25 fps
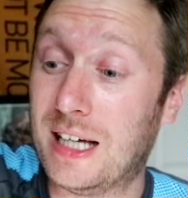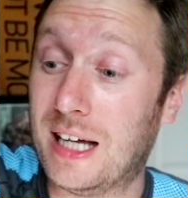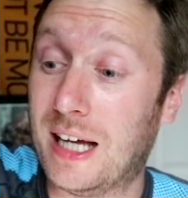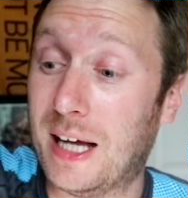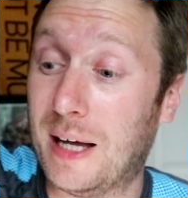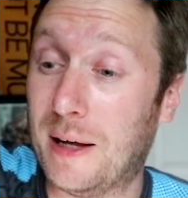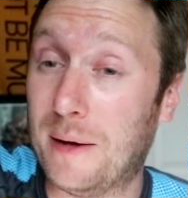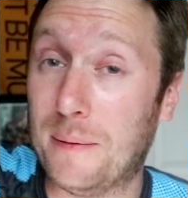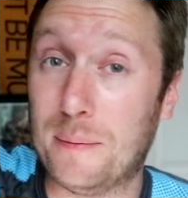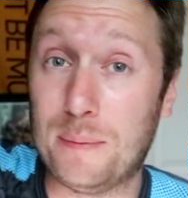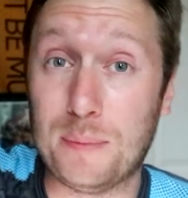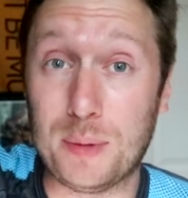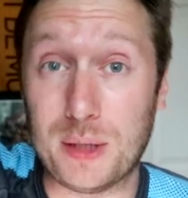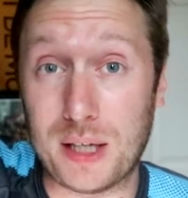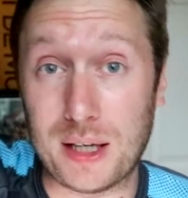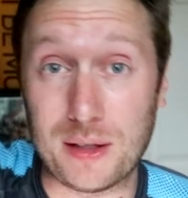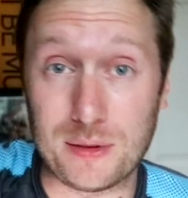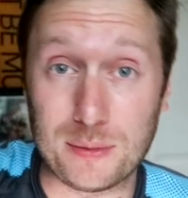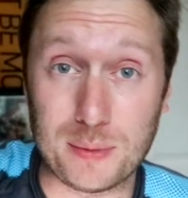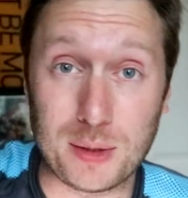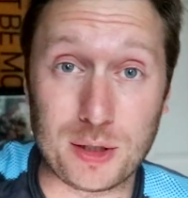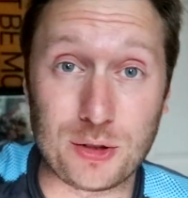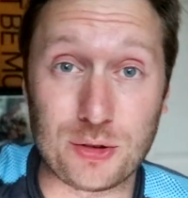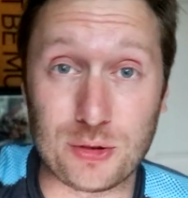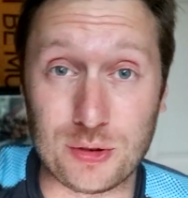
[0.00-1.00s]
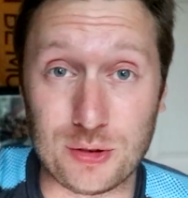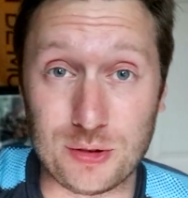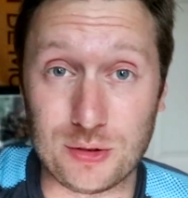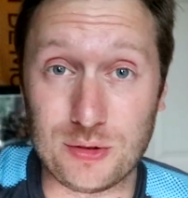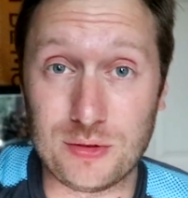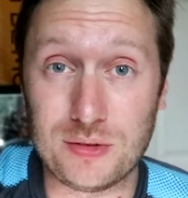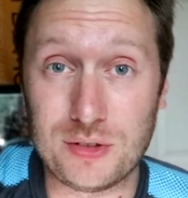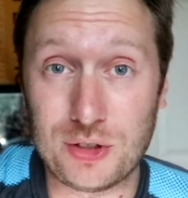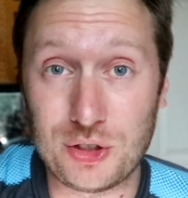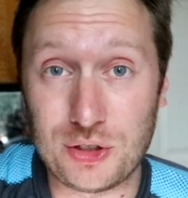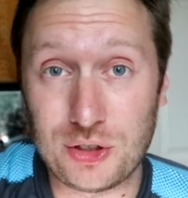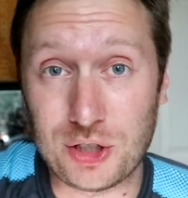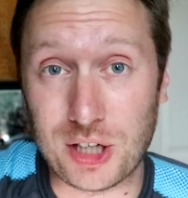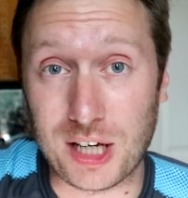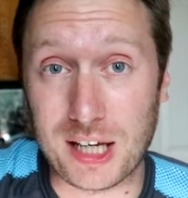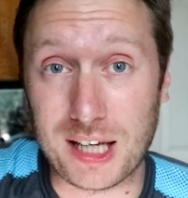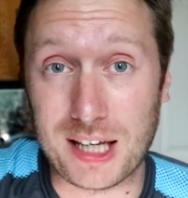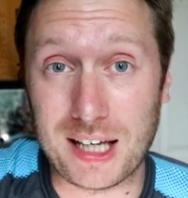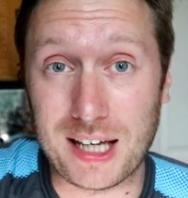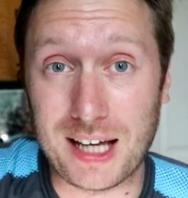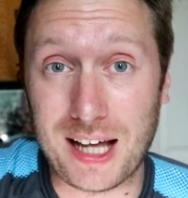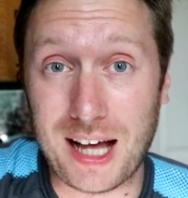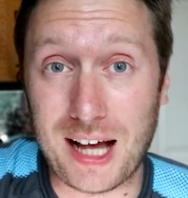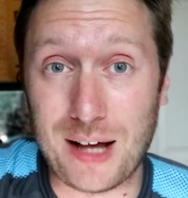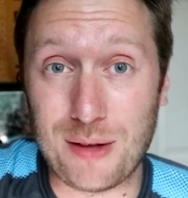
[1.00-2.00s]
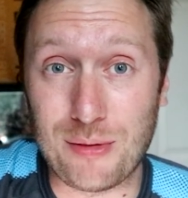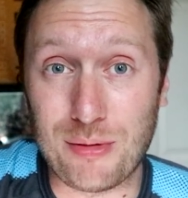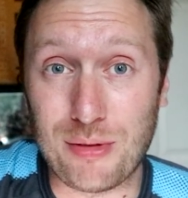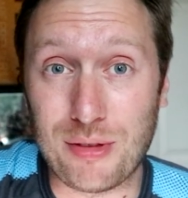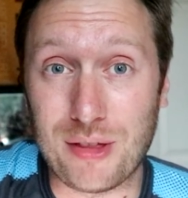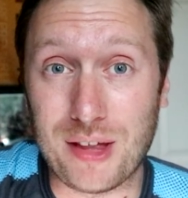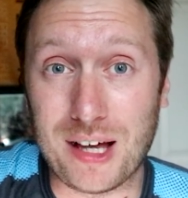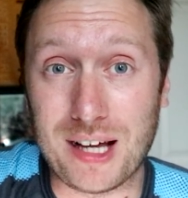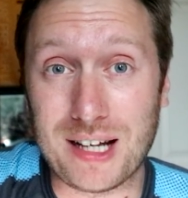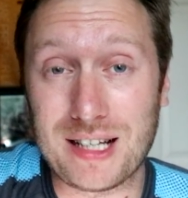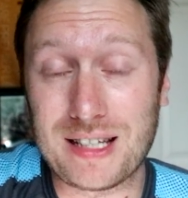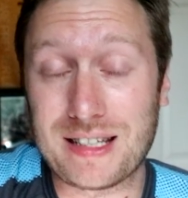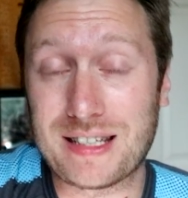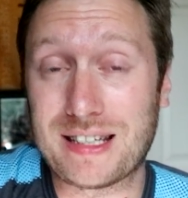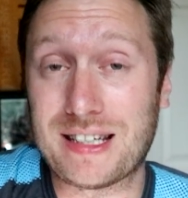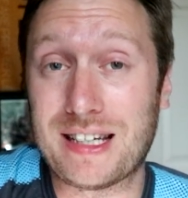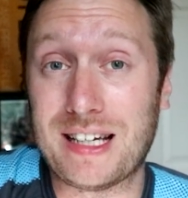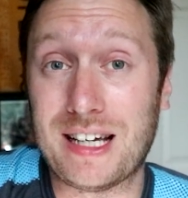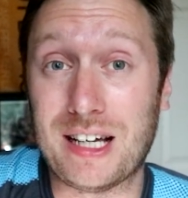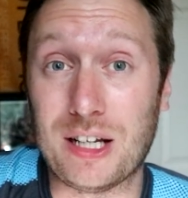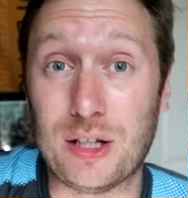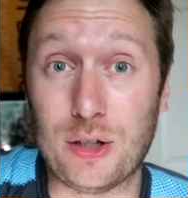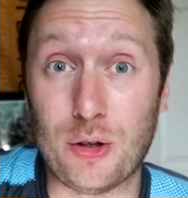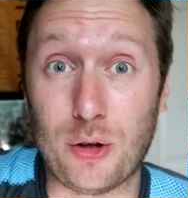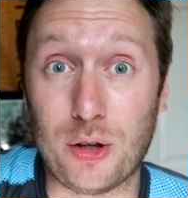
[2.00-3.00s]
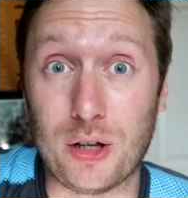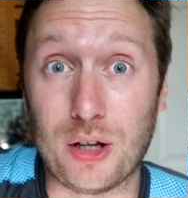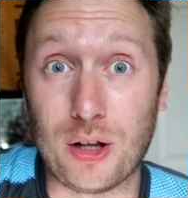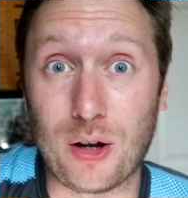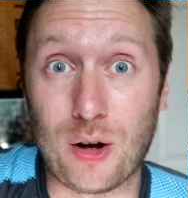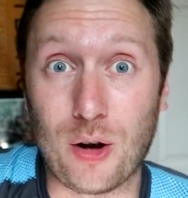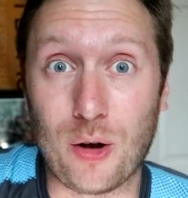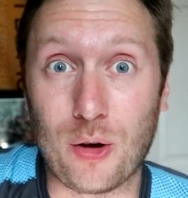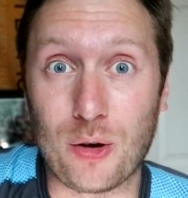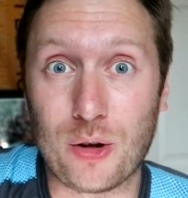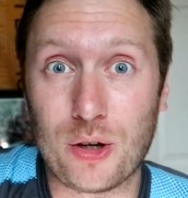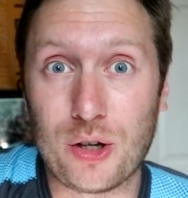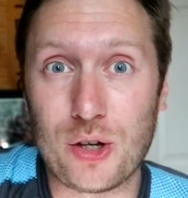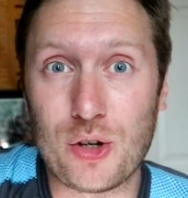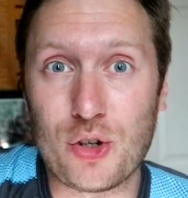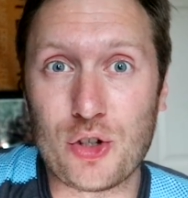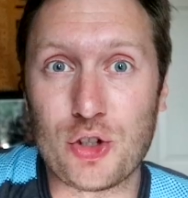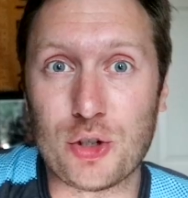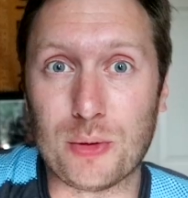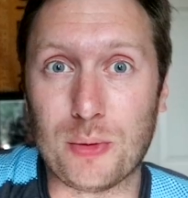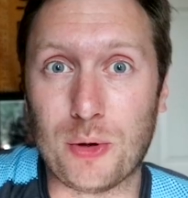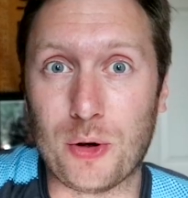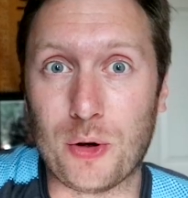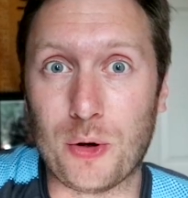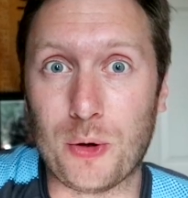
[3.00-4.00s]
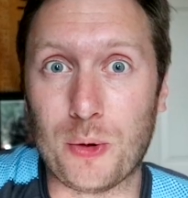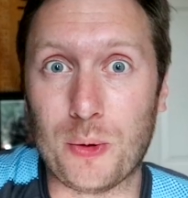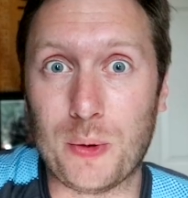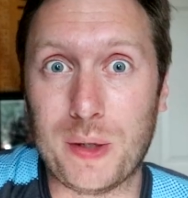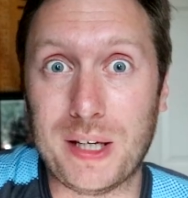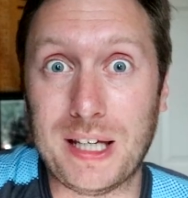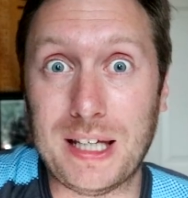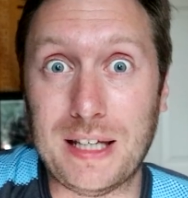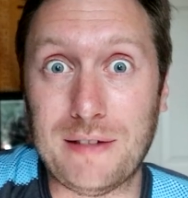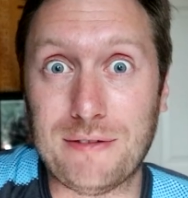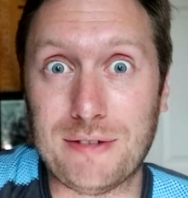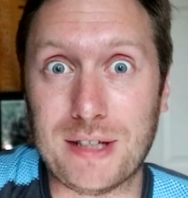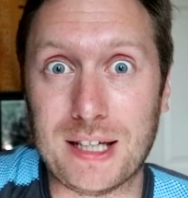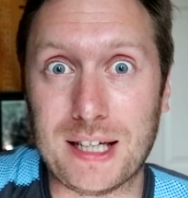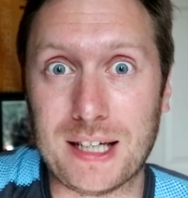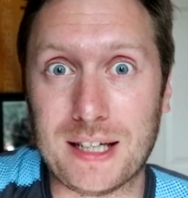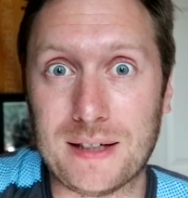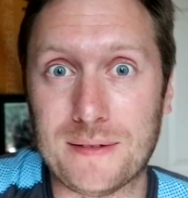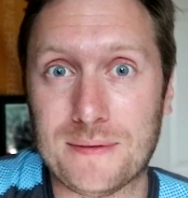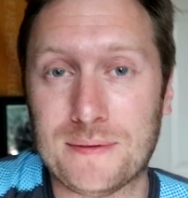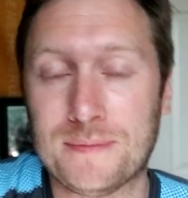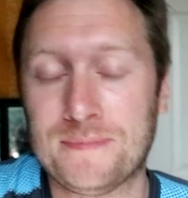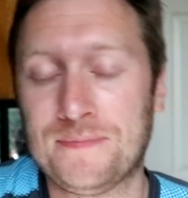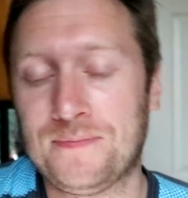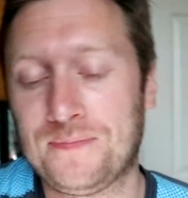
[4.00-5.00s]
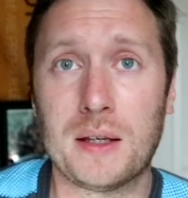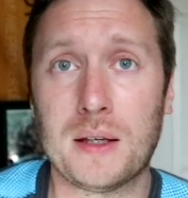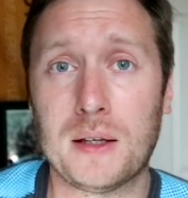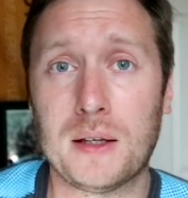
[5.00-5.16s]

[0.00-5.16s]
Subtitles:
But yeah, make sure you check it out that 9 o'clock tomorrow evening.